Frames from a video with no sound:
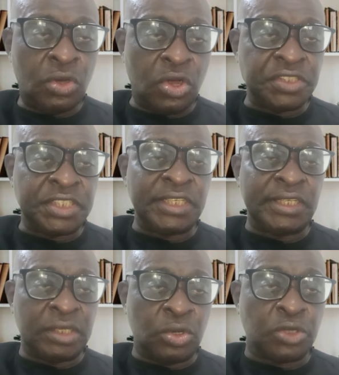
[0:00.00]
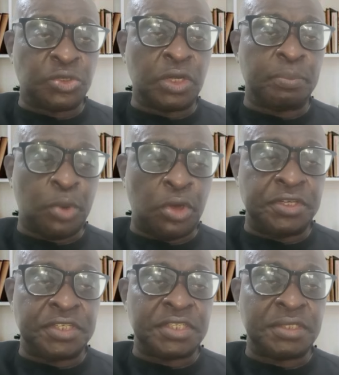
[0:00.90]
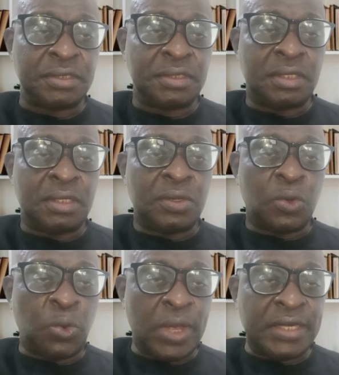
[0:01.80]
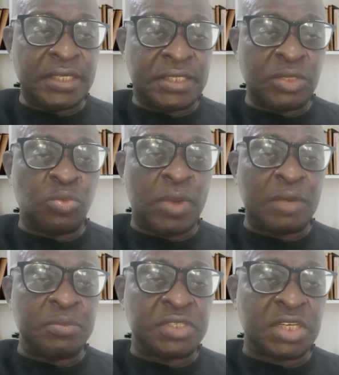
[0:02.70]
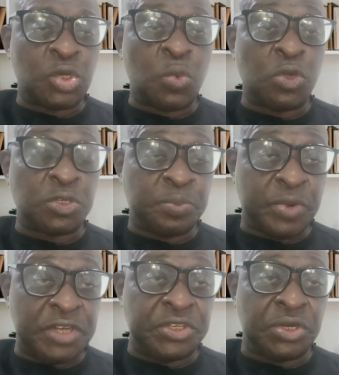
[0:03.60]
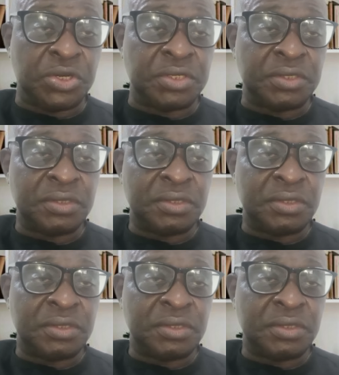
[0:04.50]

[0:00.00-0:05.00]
until it got to the point where the Tinubu administration was pressured